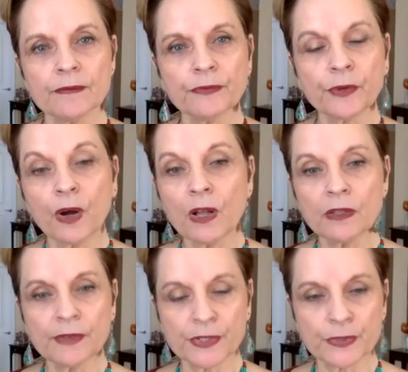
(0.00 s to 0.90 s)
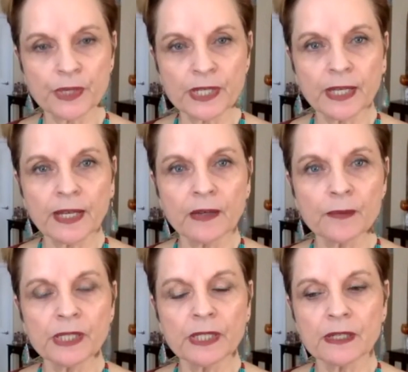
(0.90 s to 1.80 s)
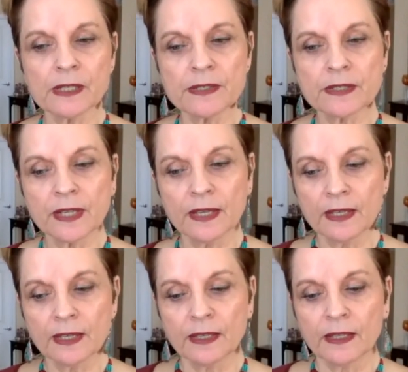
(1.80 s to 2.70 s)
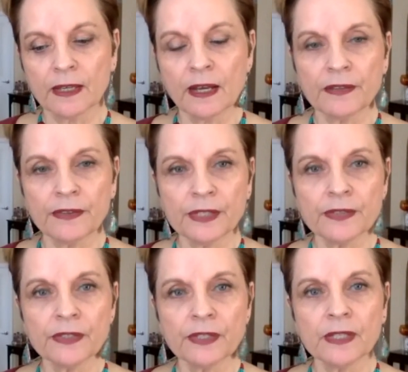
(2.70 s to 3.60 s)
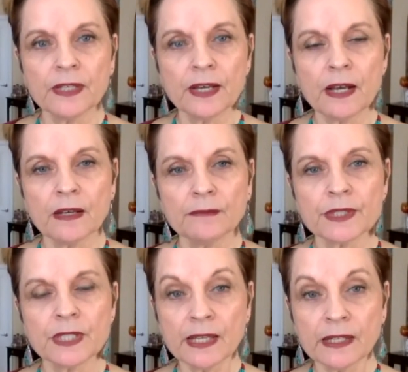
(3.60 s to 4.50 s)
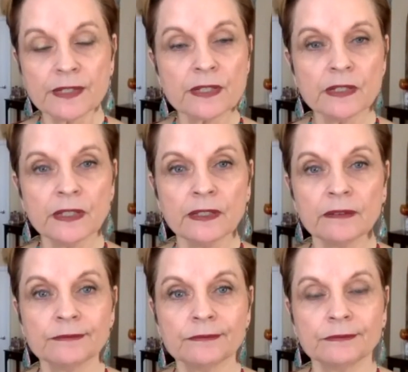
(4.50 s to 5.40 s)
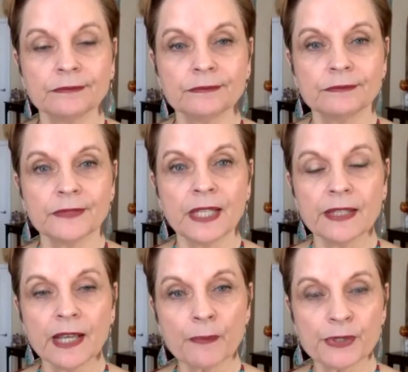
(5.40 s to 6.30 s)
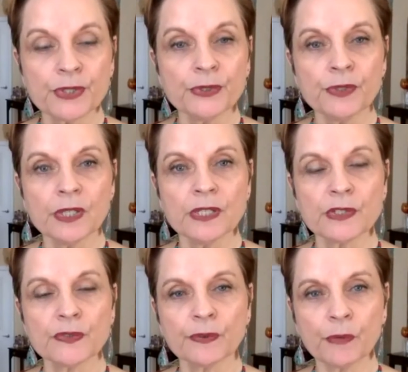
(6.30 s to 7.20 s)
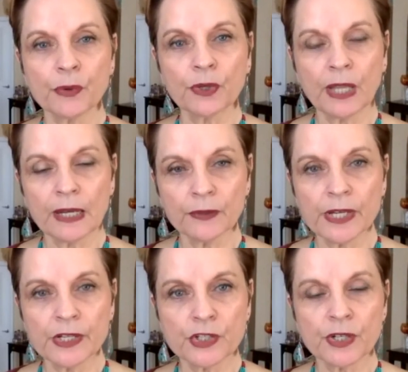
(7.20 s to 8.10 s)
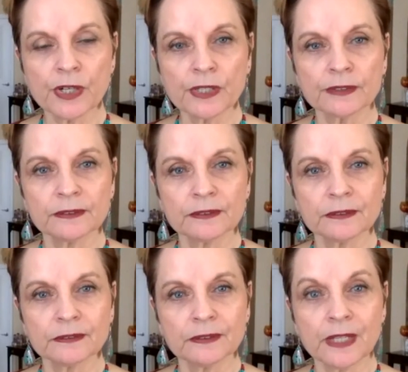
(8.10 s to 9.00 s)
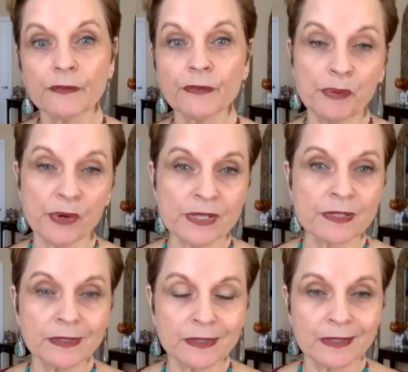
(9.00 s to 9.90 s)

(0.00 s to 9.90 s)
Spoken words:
all of us right now, because I think the tendency and the opportunities for moral outrage are ever present.